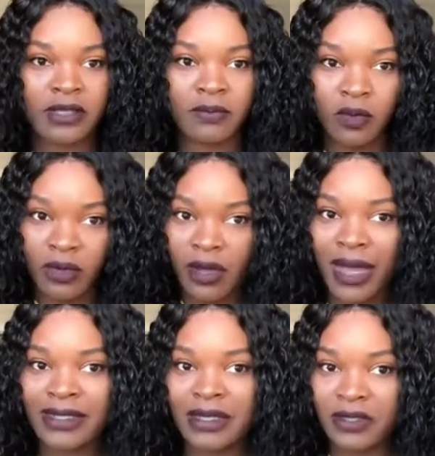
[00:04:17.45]
So boric
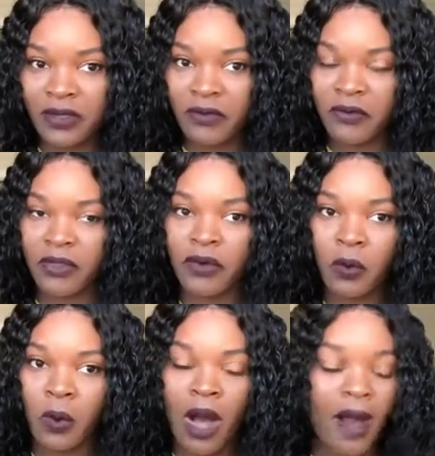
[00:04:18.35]
acid is good for the
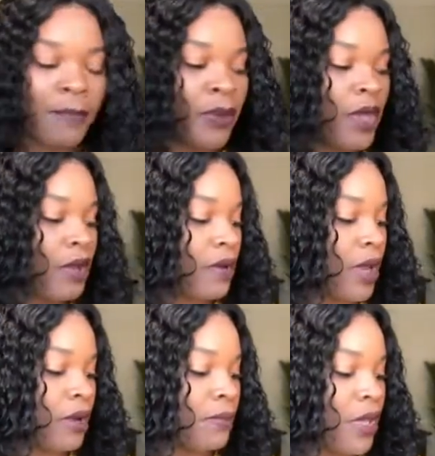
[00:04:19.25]
hoo-ha,
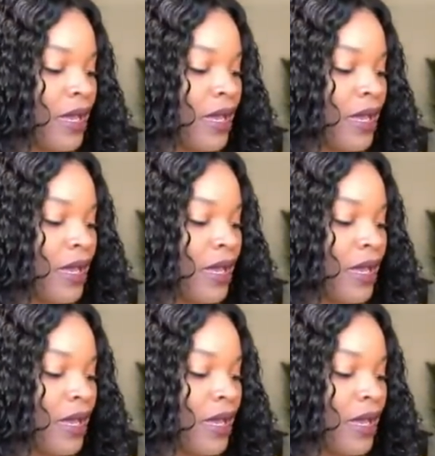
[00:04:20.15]
right?